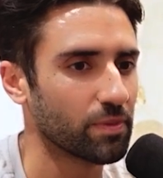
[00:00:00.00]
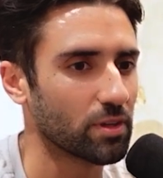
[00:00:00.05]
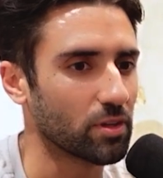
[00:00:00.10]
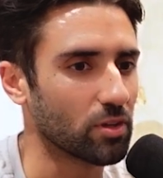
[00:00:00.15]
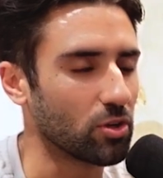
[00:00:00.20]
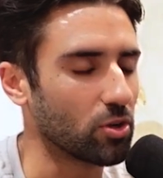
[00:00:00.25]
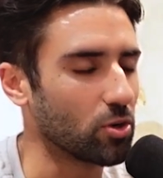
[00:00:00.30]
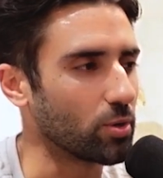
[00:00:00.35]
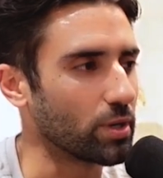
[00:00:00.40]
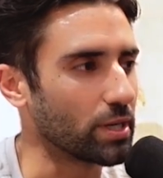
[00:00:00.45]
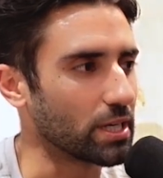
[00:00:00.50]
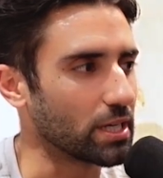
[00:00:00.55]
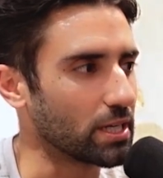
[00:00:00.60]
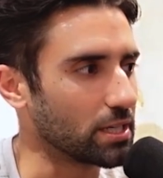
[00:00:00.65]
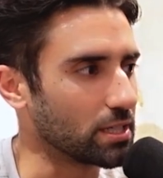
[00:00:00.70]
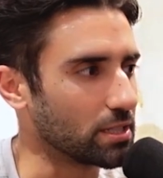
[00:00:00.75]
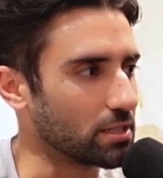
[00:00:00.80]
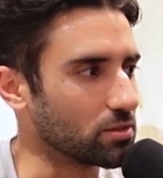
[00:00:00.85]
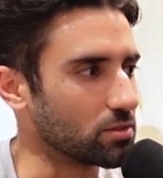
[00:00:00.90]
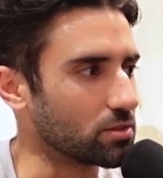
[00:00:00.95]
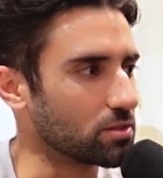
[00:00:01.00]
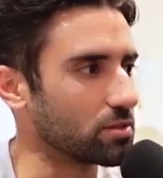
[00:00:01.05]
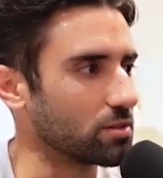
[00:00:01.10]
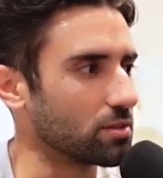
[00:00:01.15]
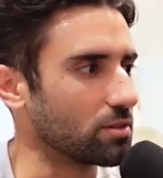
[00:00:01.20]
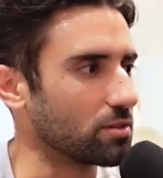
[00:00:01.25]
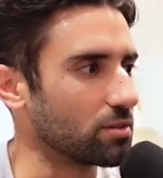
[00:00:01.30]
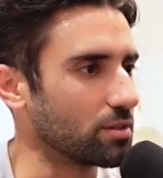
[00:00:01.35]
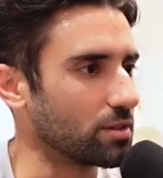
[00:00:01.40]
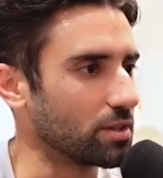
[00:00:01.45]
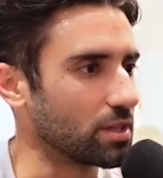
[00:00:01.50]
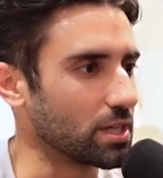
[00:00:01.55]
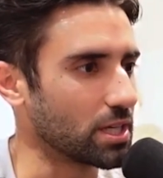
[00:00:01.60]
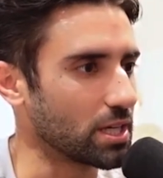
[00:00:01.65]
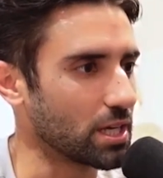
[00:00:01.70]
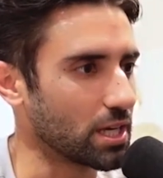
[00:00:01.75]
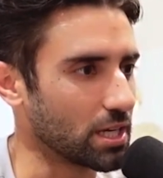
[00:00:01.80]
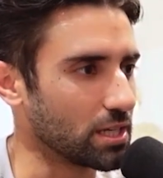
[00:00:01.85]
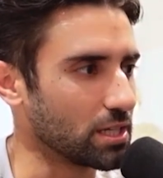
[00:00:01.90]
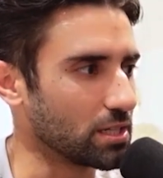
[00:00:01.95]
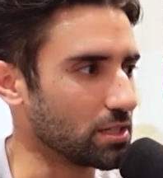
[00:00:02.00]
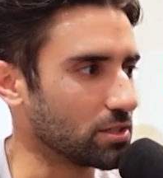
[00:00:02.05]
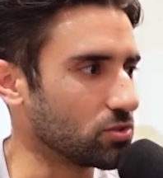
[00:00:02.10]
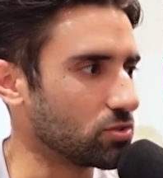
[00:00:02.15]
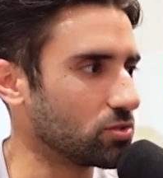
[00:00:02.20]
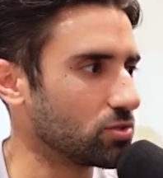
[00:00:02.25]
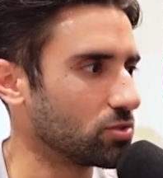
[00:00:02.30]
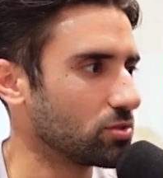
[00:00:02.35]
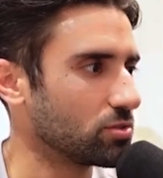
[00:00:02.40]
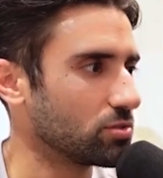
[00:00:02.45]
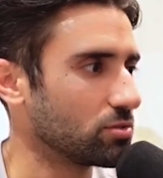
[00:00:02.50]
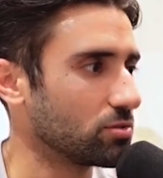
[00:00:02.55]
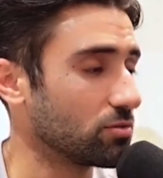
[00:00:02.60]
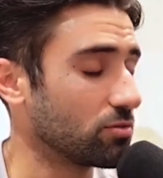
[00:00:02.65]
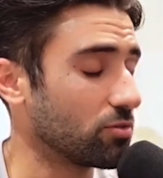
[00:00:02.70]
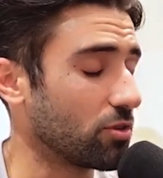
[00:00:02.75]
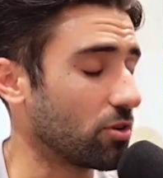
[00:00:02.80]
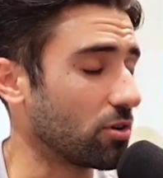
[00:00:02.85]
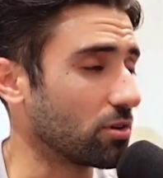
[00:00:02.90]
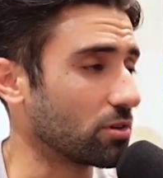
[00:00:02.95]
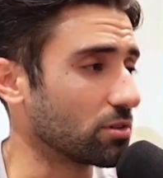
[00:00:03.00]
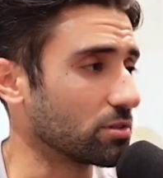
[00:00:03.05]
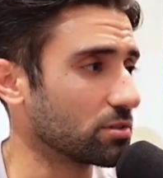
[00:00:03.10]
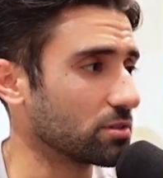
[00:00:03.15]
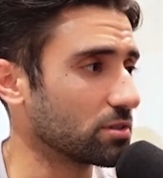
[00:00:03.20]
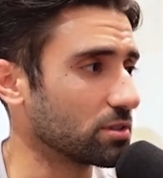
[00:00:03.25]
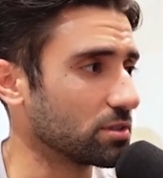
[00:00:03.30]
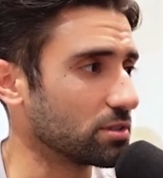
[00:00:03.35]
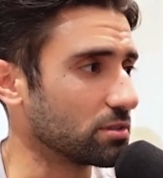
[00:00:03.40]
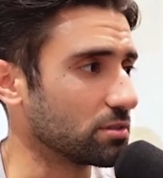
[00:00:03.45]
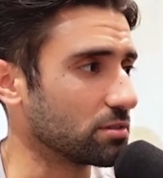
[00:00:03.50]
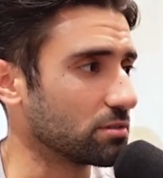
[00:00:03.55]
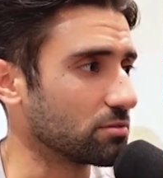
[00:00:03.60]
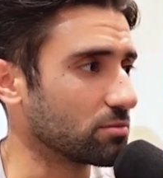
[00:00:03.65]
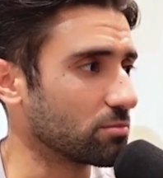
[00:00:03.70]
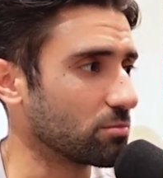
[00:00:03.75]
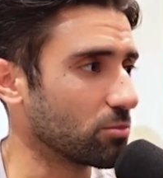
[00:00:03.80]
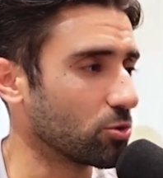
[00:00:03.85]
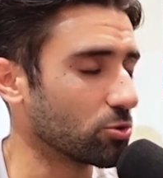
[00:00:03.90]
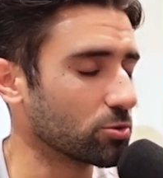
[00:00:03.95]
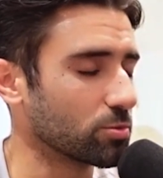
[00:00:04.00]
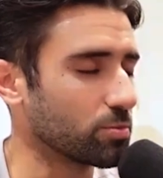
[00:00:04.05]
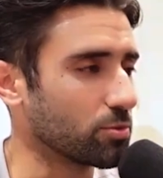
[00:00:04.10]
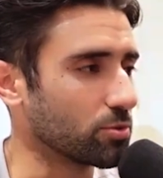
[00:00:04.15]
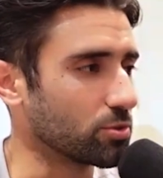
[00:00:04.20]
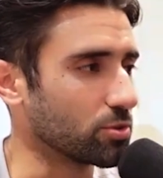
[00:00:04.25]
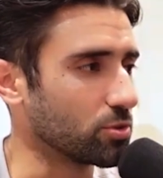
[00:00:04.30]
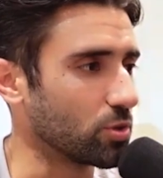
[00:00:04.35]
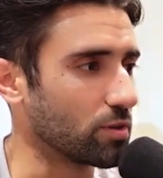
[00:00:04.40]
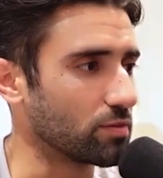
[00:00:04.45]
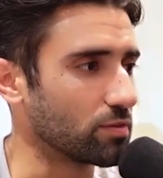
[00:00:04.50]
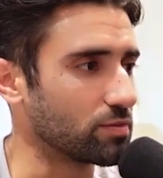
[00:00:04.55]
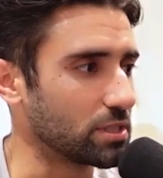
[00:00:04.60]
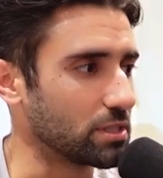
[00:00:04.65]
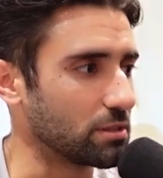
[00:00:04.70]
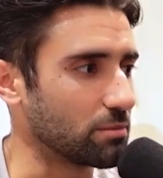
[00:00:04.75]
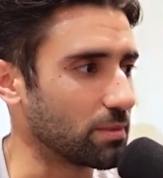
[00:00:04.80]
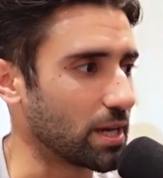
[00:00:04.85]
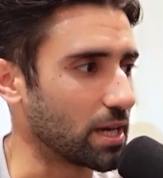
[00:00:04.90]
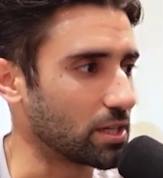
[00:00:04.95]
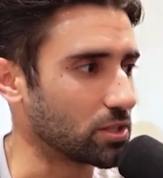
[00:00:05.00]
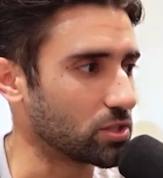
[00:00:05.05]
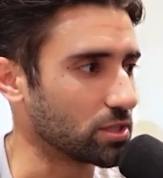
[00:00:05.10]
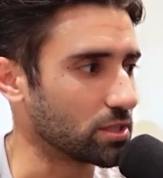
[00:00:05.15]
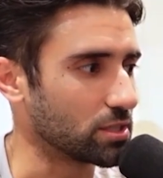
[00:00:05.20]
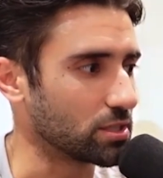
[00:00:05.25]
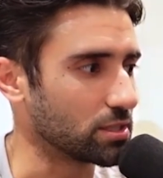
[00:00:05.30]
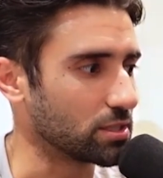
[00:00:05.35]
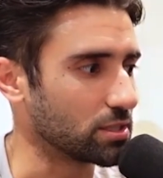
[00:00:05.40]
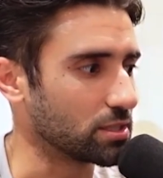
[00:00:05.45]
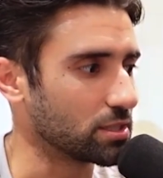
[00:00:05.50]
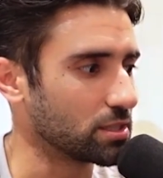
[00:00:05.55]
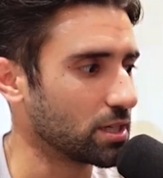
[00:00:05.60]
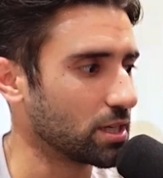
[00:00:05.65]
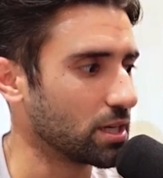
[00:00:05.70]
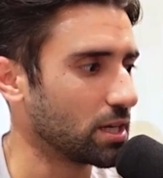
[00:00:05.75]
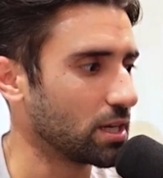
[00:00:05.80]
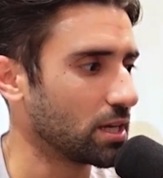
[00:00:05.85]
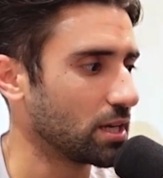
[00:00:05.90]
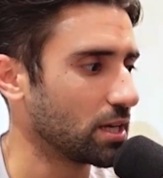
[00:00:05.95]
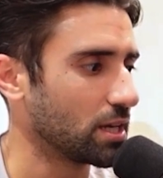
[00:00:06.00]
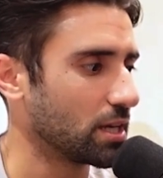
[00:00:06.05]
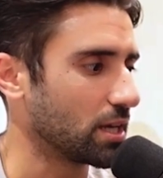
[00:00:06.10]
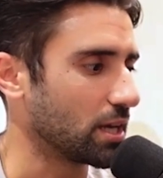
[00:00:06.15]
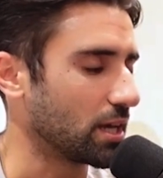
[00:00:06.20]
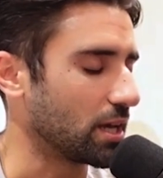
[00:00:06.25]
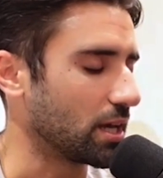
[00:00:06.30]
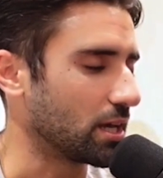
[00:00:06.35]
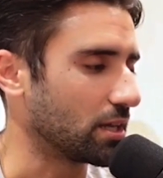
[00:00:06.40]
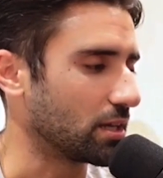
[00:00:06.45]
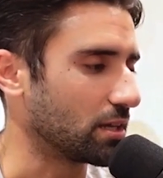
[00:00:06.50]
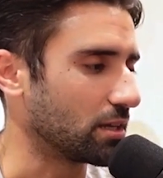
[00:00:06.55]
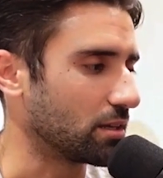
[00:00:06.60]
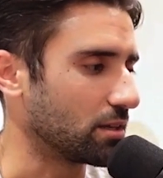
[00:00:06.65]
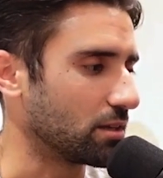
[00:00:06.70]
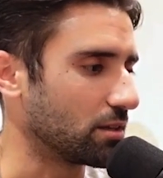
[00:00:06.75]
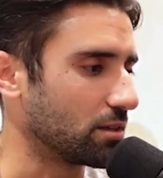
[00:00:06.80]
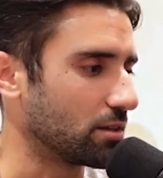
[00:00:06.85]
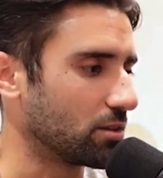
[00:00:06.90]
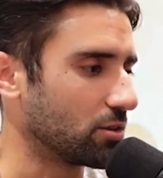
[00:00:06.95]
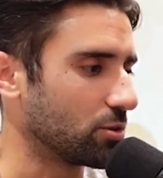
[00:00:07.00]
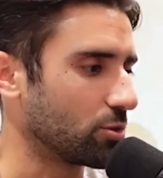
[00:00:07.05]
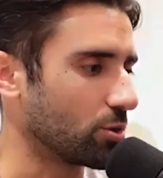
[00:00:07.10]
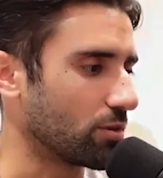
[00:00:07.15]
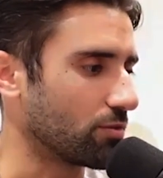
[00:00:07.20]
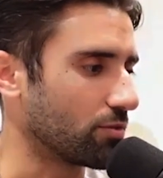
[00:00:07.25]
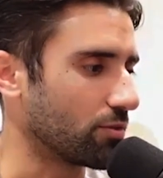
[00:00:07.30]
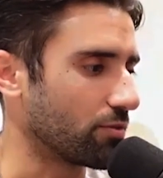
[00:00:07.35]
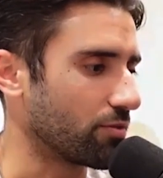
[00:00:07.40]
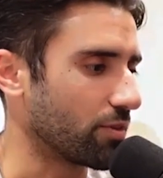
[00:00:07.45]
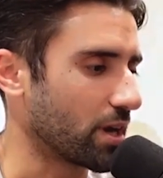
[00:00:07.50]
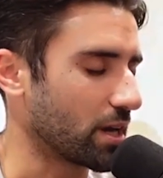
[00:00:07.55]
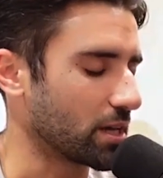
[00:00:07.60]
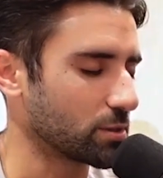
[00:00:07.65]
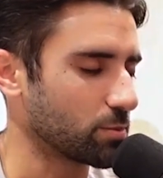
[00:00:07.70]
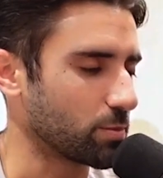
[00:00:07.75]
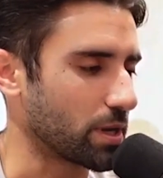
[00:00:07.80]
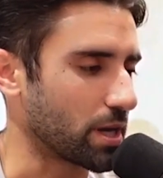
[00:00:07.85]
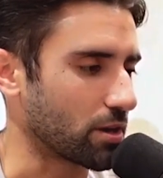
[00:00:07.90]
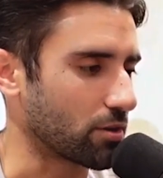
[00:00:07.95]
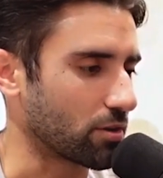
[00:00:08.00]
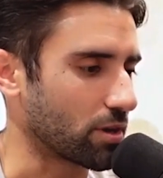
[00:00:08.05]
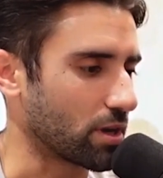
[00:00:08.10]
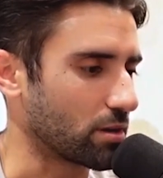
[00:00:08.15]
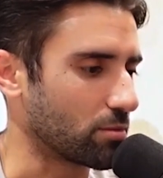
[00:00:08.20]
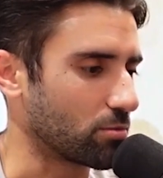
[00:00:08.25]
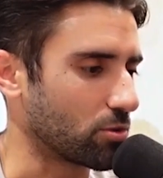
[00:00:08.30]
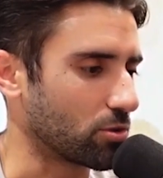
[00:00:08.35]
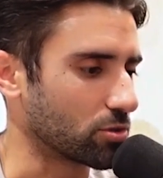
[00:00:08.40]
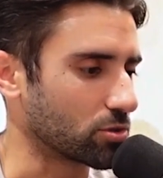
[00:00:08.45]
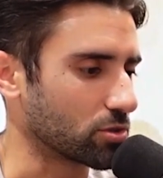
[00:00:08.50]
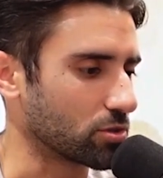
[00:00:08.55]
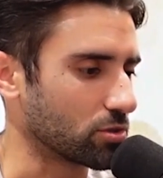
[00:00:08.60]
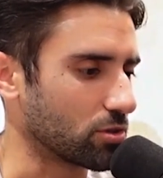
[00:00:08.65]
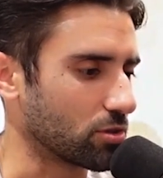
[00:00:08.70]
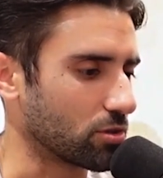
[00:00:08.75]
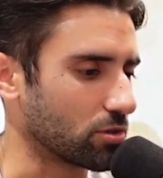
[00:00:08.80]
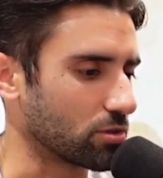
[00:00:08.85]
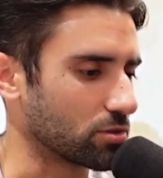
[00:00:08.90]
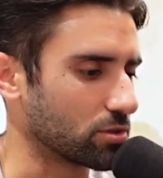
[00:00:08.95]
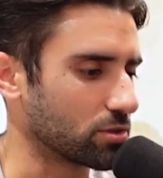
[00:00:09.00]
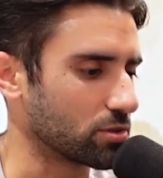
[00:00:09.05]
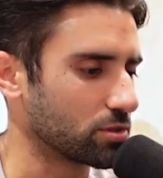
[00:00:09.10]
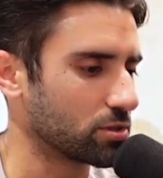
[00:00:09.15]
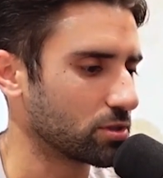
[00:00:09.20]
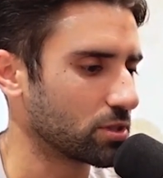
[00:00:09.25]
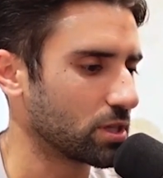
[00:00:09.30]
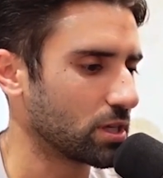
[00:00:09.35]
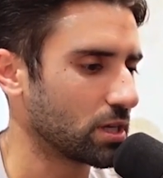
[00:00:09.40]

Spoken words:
going into the cage, fought in multiple UFC matches, and you have a vast background in martial arts.